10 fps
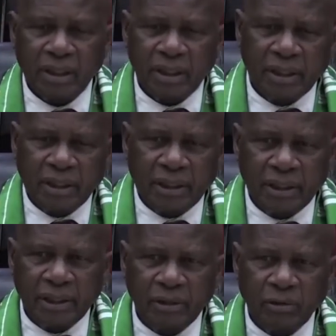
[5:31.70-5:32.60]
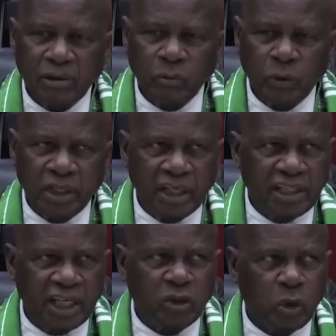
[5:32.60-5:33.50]
We
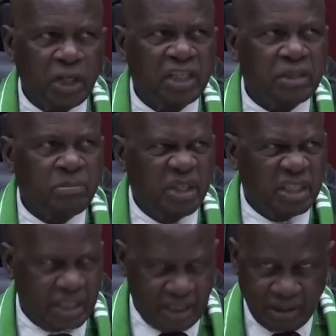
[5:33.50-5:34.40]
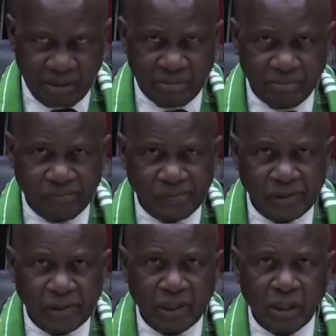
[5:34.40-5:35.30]
had a joint meeting
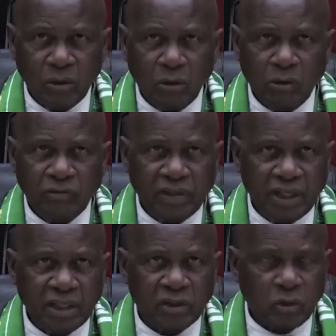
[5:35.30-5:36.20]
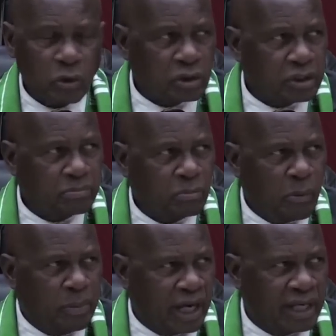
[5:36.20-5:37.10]
of the Resource
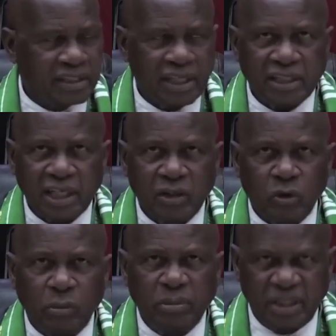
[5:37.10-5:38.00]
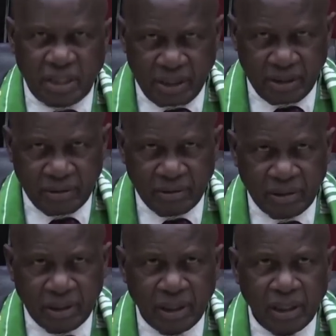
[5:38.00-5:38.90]
Mobilization Committee,
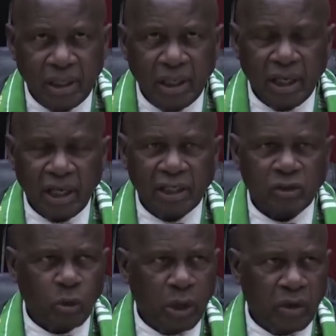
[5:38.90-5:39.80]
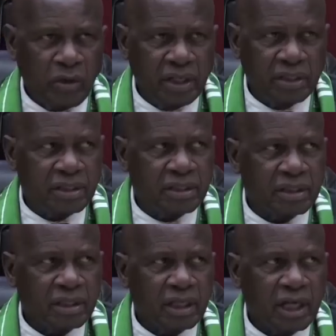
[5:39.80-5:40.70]
as well
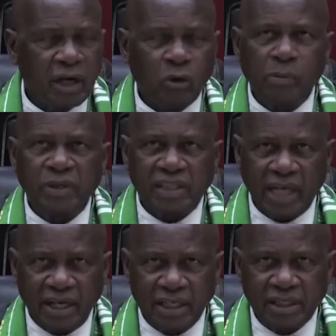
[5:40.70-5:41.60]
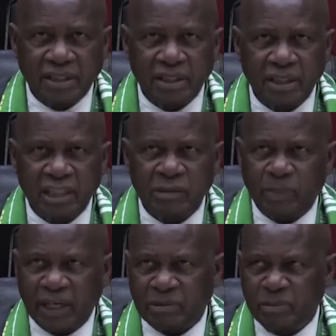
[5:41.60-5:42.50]
as a Commissariat
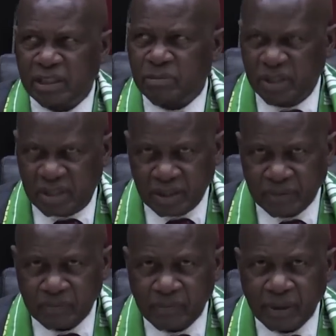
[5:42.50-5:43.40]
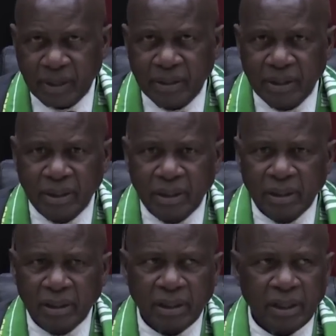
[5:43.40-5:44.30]
Department meeting.
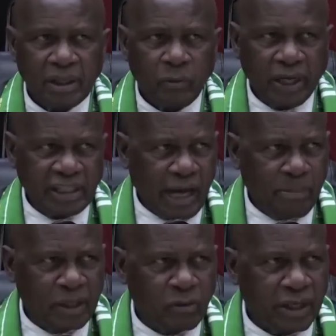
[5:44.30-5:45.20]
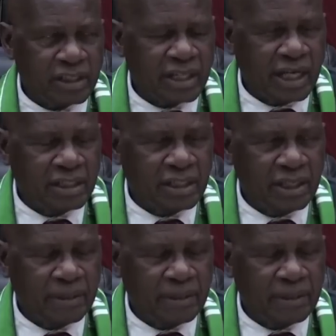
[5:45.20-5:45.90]
What happened was that